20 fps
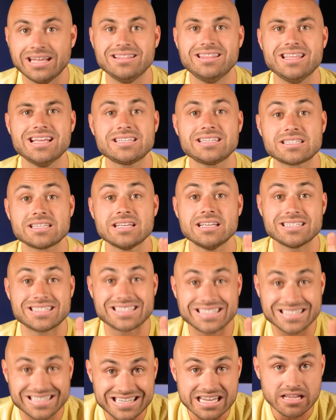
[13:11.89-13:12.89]
This
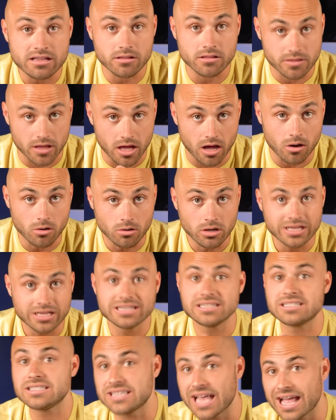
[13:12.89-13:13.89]
still, though,
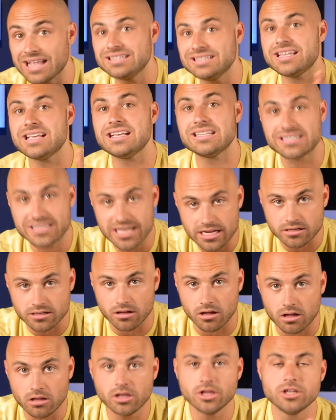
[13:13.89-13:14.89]
sends a
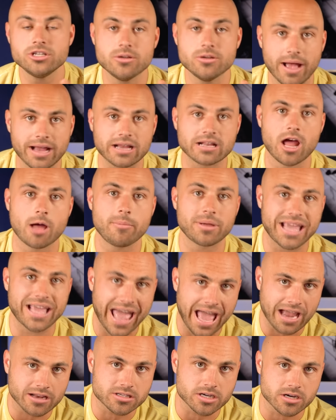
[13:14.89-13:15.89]
signal to economic
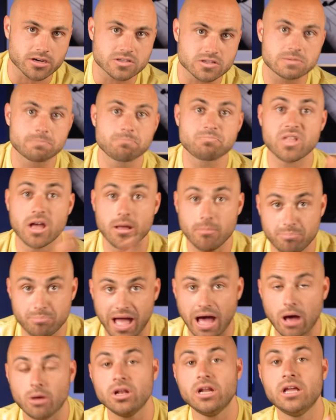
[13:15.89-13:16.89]
actors
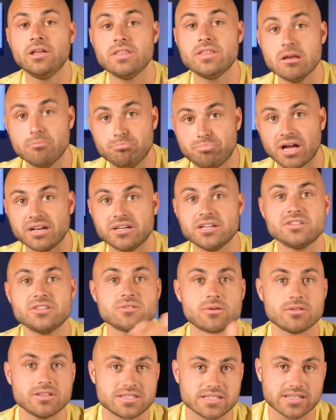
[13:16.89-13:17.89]
about the abundance
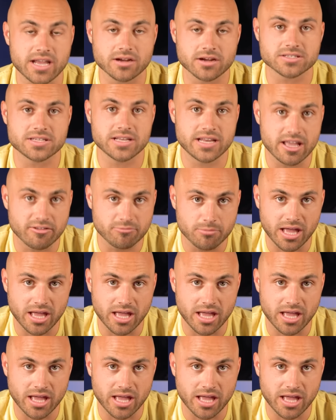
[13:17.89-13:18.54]
or the scarcity of